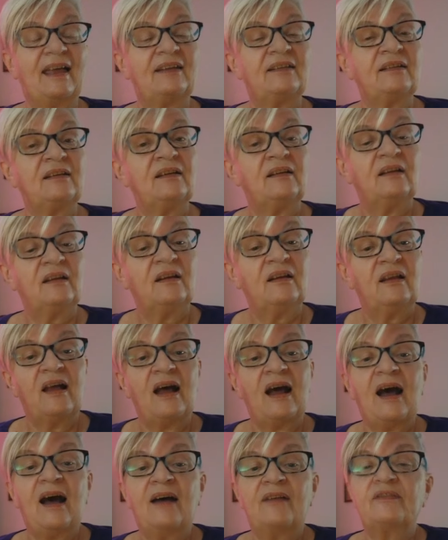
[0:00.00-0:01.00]
and
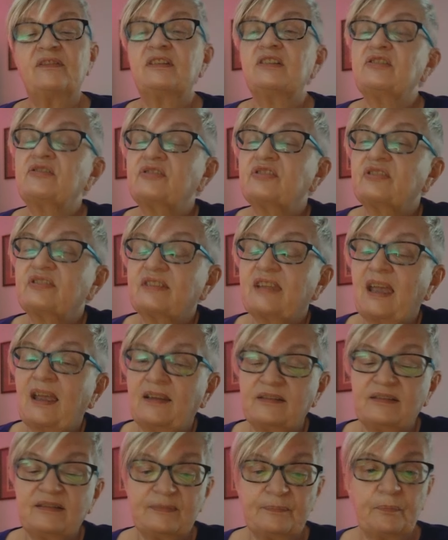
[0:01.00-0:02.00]

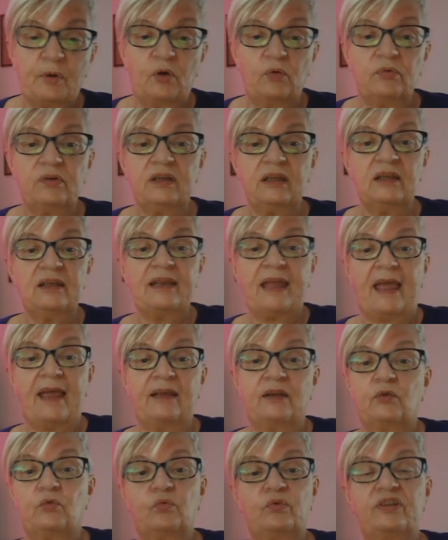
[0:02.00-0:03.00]
understand spoken
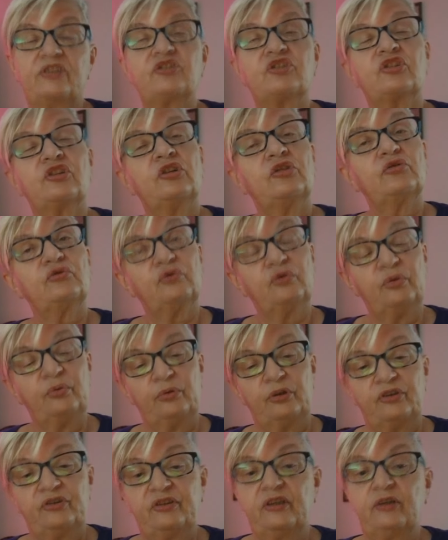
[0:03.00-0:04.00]
language
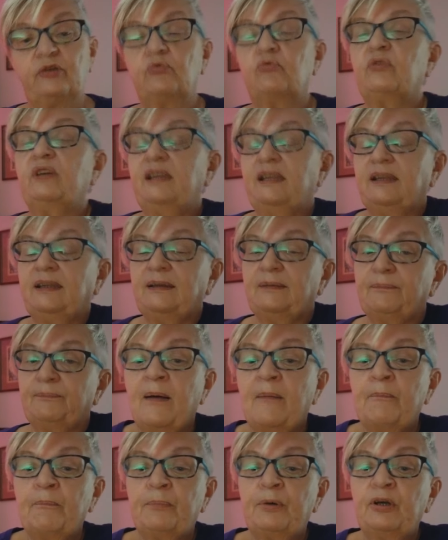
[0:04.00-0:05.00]
to a degree,
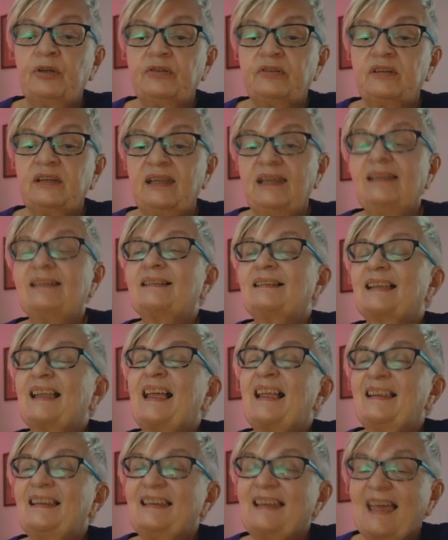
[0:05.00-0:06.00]
but it
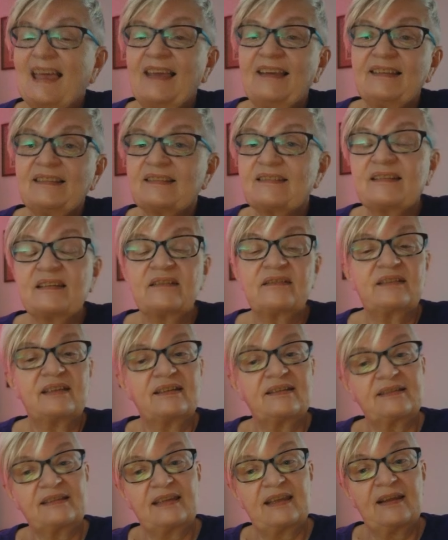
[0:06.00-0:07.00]
lacks
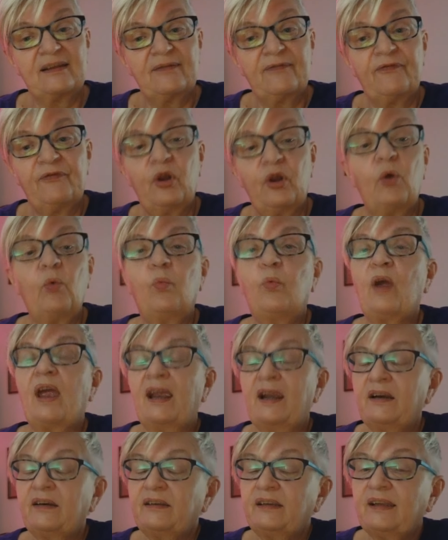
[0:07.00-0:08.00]
the self
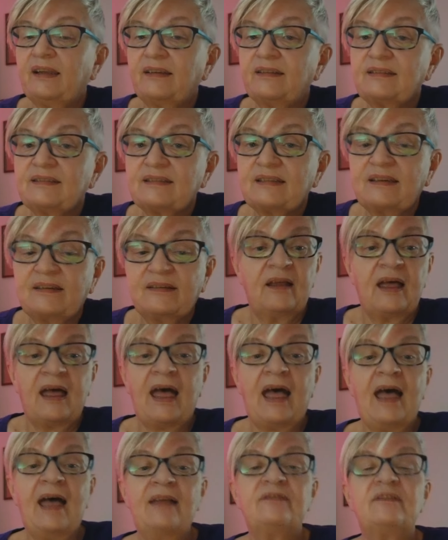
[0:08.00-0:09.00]
awareness
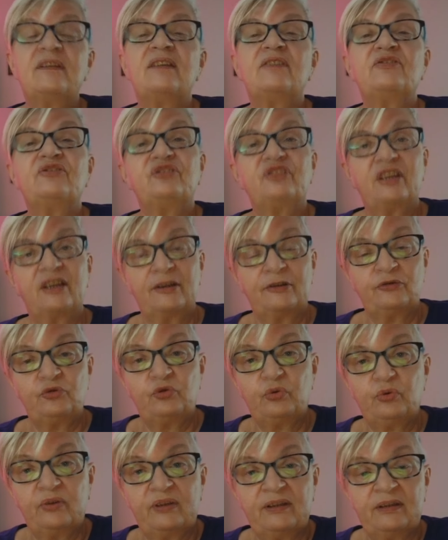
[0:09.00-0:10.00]
and
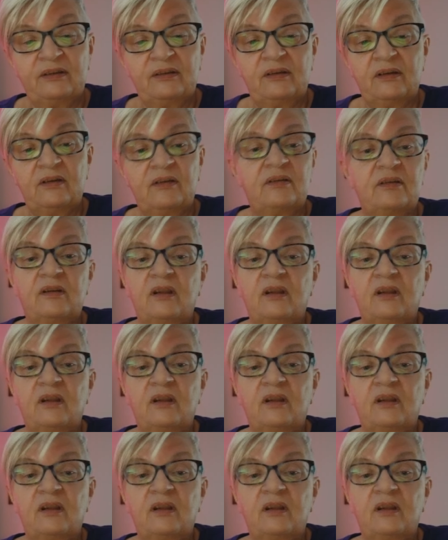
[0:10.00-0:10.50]
genuine